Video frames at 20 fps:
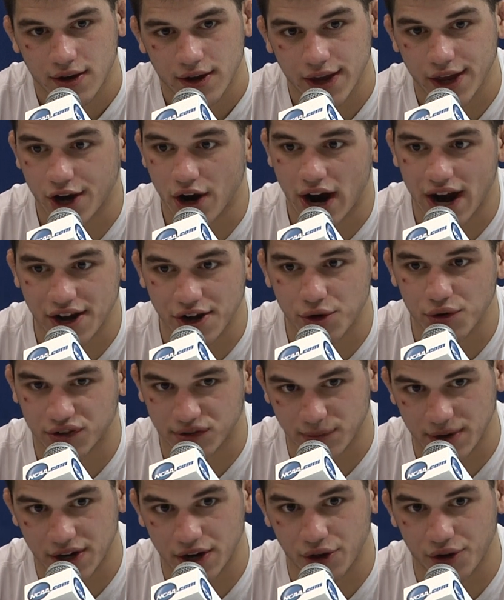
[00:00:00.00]
You know, I knew it was
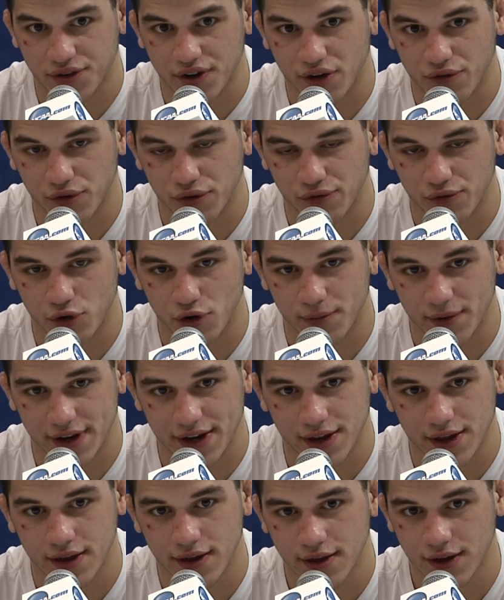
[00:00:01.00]
going to be another tough one for
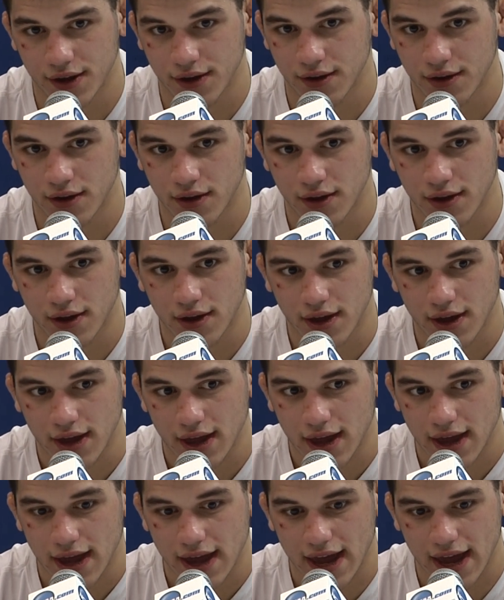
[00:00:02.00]
me.
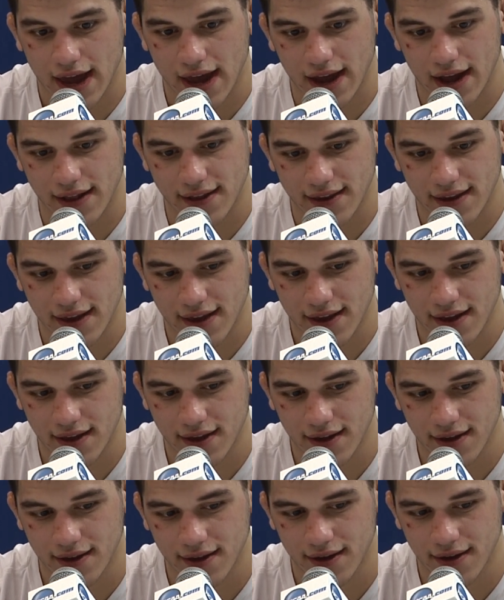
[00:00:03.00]

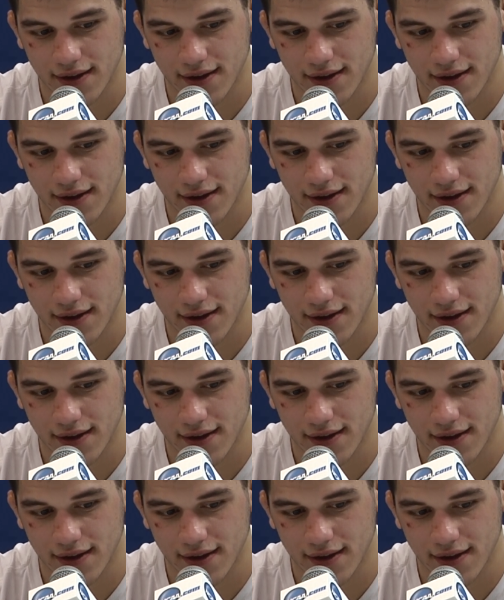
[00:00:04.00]
And